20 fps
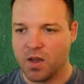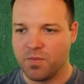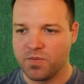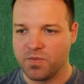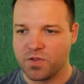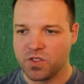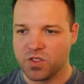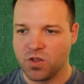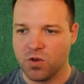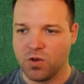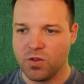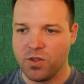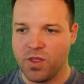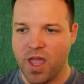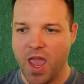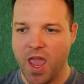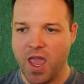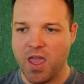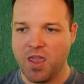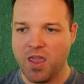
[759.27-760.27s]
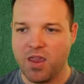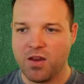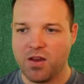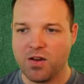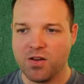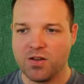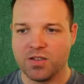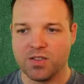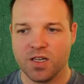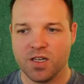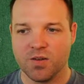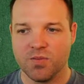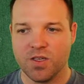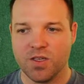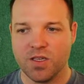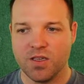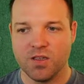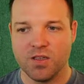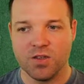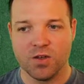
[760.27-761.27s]
so the A here is going to
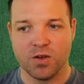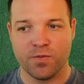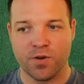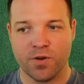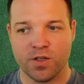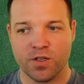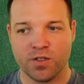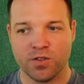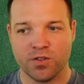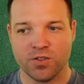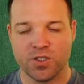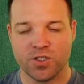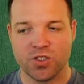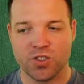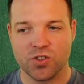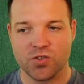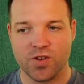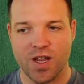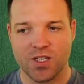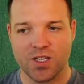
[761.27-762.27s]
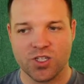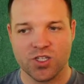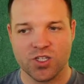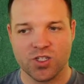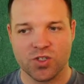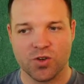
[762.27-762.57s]
be your vertical stretch